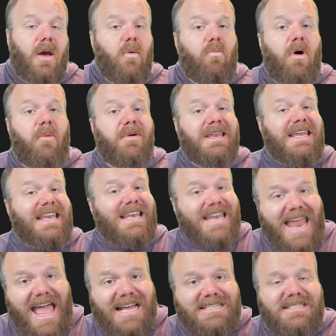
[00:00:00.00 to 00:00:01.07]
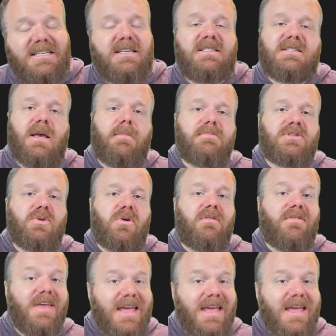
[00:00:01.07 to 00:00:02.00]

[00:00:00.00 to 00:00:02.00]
What we need next is some sort of